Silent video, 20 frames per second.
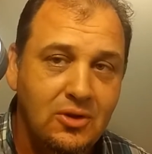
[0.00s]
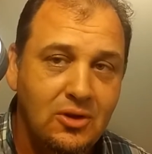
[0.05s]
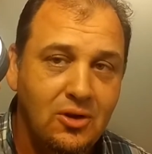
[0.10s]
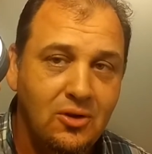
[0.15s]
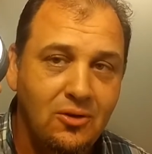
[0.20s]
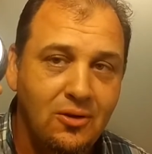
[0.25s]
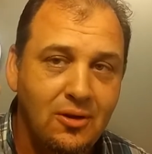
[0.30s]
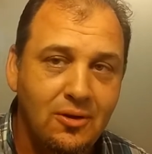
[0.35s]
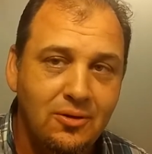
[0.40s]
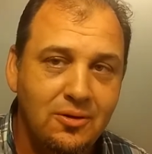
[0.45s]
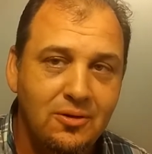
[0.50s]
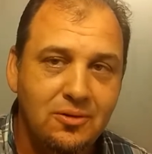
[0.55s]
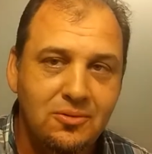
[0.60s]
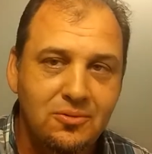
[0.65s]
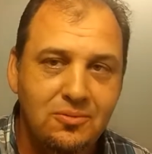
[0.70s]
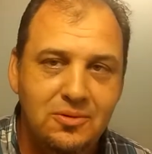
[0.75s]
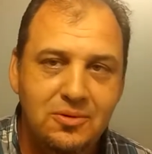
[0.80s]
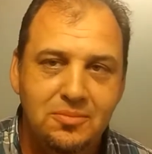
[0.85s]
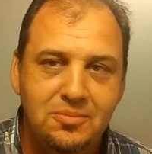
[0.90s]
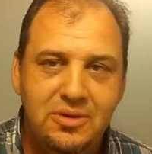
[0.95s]
No
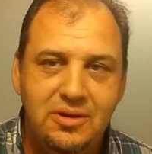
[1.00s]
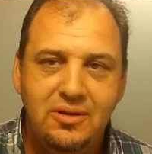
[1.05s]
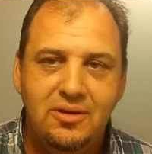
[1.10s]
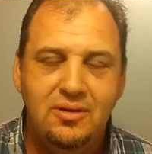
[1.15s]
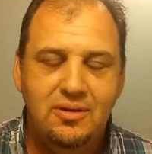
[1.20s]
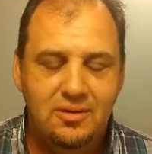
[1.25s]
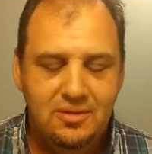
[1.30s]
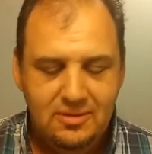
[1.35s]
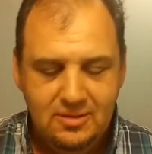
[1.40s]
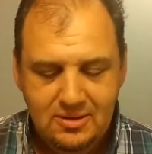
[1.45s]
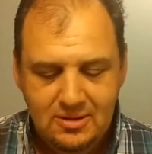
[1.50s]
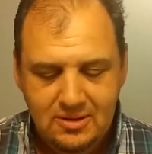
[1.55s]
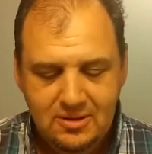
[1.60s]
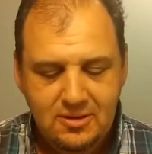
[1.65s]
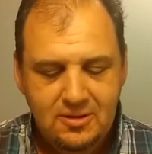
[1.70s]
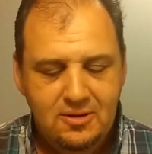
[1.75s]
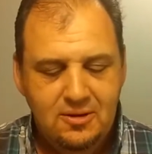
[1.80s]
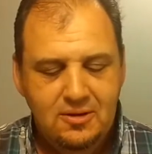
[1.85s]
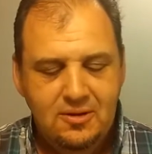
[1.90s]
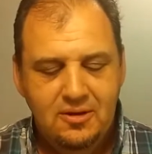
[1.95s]
longer will be
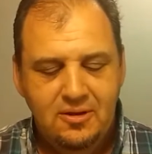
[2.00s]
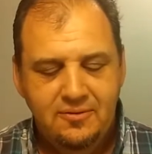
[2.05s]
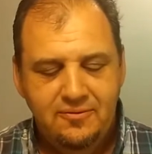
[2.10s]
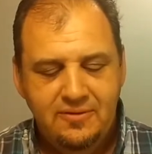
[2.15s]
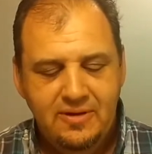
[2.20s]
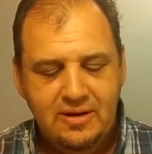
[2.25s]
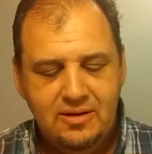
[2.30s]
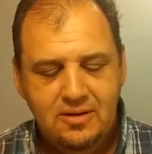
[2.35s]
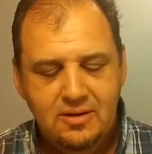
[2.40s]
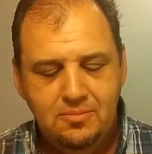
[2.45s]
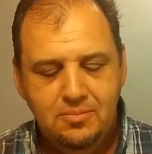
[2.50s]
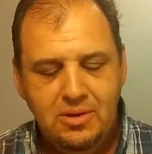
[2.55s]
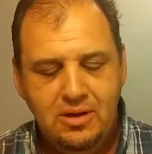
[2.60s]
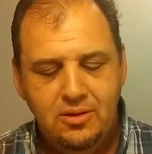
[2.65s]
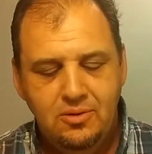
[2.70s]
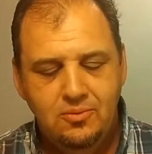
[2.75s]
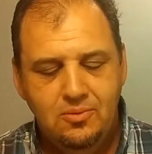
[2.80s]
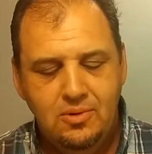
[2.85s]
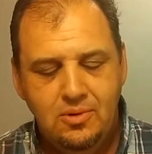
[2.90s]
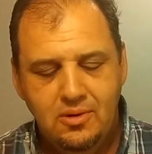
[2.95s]
affected
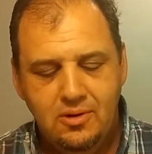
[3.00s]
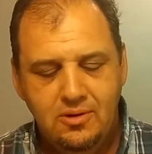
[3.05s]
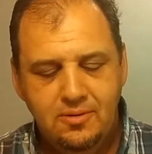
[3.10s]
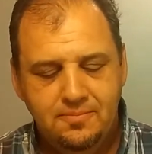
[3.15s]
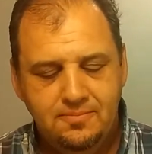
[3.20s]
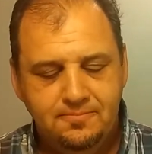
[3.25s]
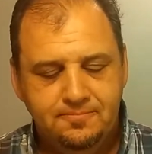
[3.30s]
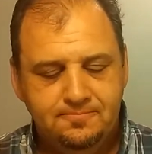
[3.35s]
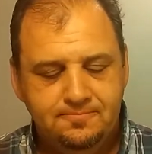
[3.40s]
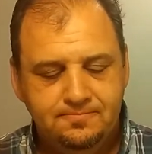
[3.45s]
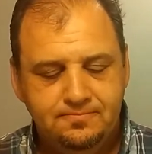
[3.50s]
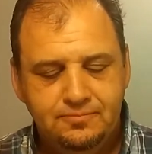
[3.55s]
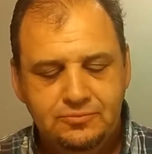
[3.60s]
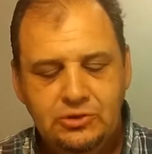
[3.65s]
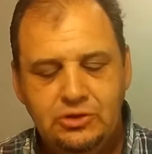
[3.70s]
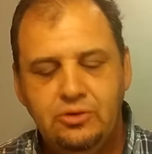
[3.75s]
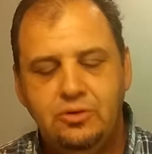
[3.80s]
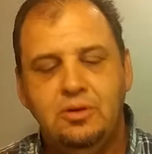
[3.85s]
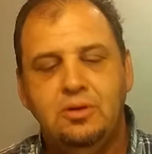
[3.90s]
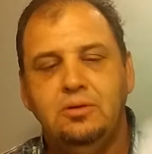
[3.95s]
by the water.
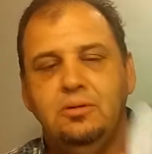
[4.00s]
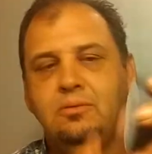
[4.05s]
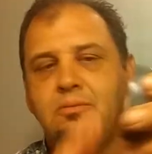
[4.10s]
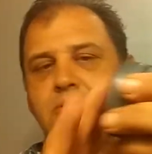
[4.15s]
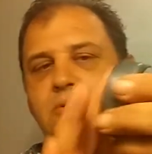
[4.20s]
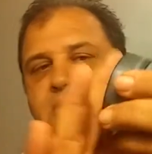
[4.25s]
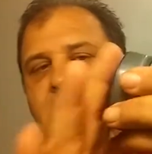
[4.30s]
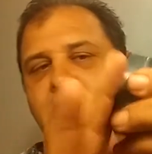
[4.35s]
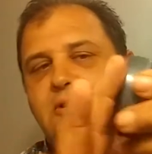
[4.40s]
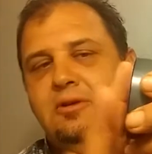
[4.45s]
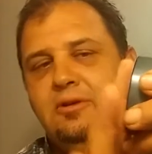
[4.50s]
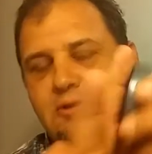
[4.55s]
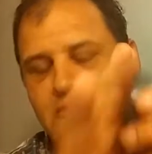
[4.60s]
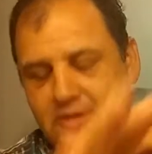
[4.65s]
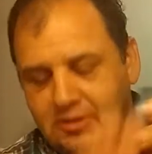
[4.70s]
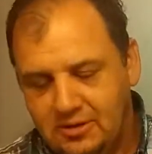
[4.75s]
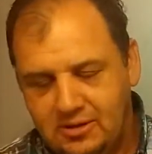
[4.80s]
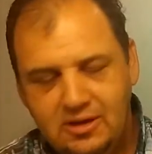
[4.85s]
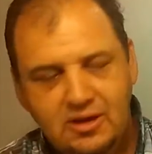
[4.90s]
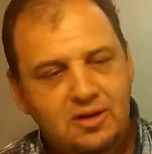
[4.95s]
You can
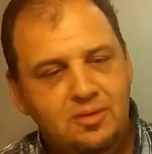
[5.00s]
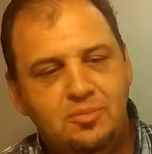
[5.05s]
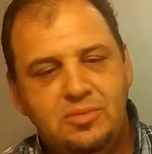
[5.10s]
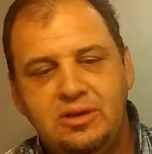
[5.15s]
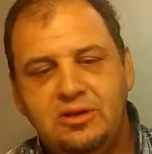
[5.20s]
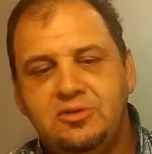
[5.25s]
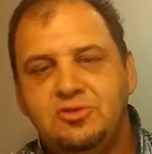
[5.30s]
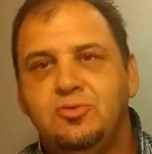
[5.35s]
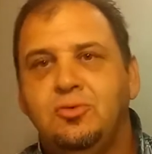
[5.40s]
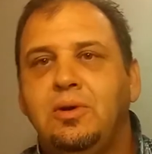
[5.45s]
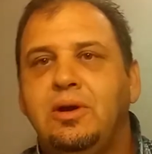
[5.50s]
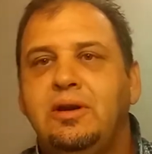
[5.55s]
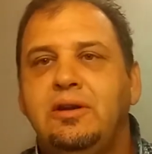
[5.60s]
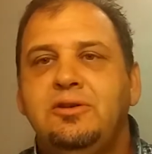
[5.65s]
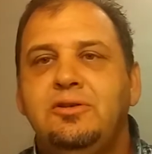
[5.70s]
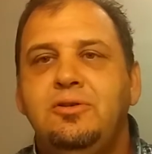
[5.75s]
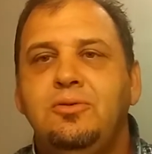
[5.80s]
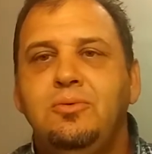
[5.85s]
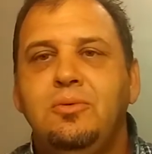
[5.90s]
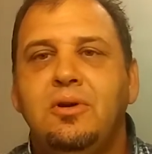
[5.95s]
get them as wet
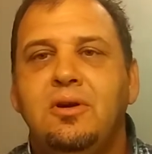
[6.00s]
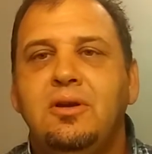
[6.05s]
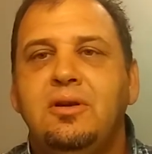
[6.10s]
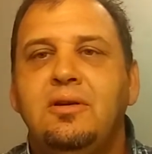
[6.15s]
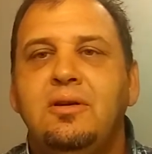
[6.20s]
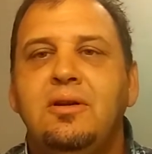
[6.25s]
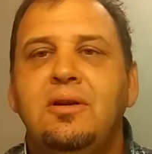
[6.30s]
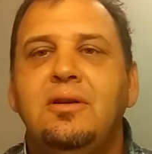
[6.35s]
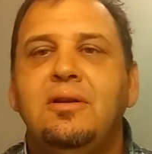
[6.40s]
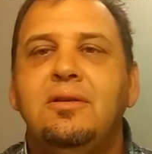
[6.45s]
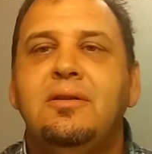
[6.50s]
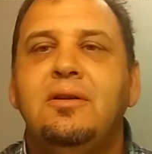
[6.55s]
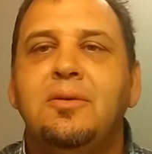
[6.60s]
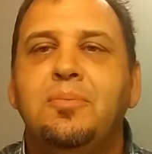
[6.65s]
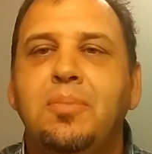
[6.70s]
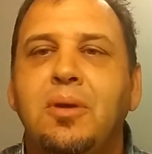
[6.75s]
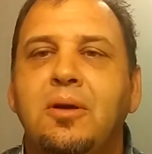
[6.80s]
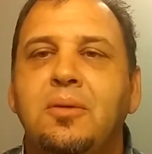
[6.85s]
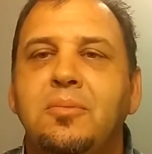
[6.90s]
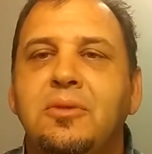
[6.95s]
as you want and
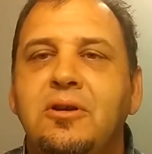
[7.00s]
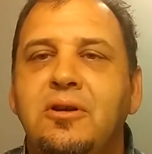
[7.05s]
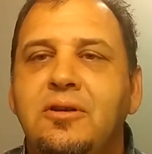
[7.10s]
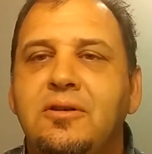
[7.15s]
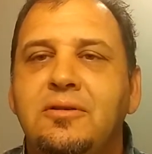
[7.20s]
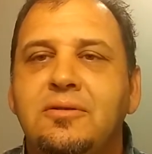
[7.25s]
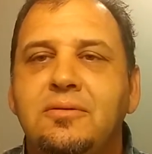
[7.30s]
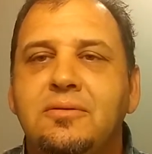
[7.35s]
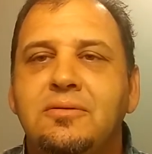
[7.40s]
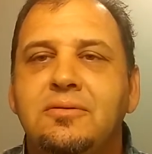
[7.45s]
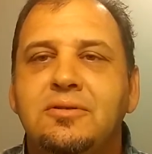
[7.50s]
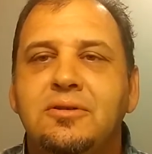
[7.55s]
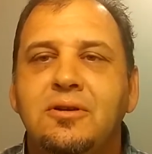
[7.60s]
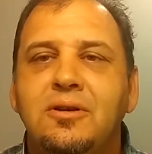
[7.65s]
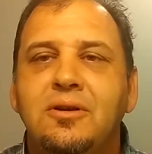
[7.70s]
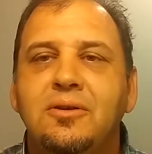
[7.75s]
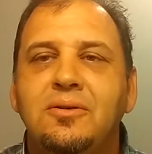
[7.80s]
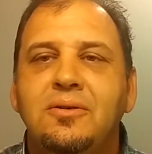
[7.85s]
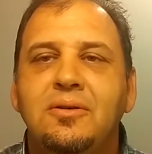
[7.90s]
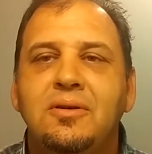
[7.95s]
they're permanent.
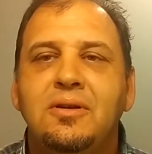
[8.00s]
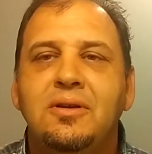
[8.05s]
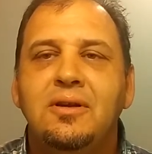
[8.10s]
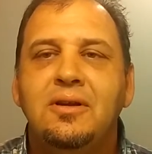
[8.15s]
So